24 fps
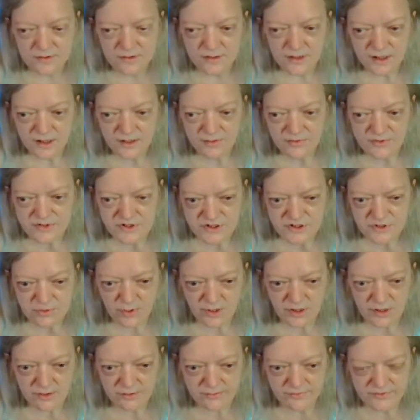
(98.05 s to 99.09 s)
He was
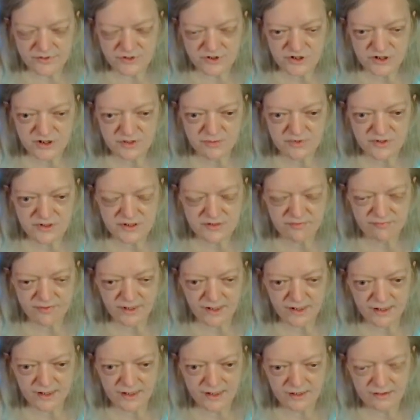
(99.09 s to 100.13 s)
12 and she was
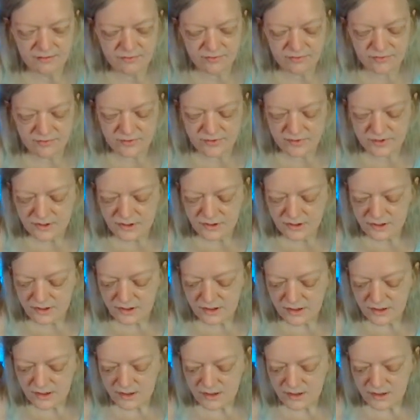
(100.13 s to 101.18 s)
5.
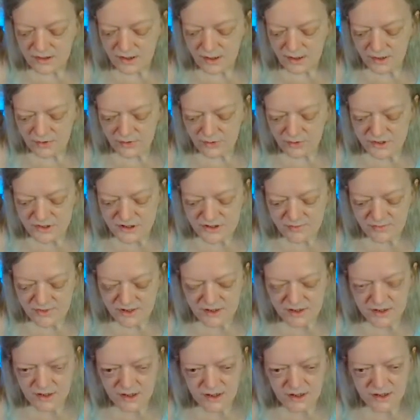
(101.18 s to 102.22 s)
And Chris
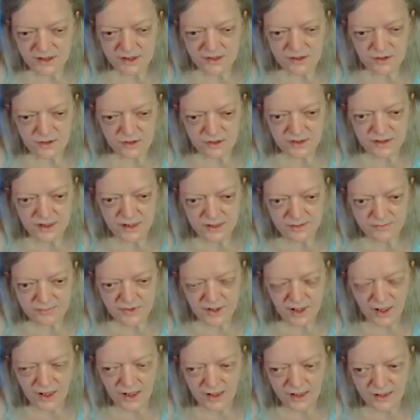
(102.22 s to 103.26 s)
McDonough kept
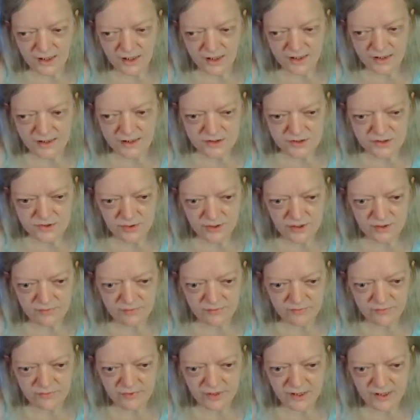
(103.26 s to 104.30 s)
highlighting 12
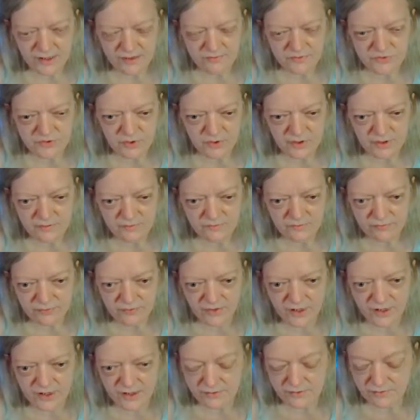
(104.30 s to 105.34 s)
and 5, 12 and
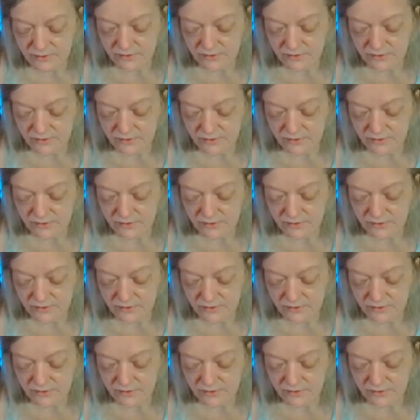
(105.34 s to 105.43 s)
5.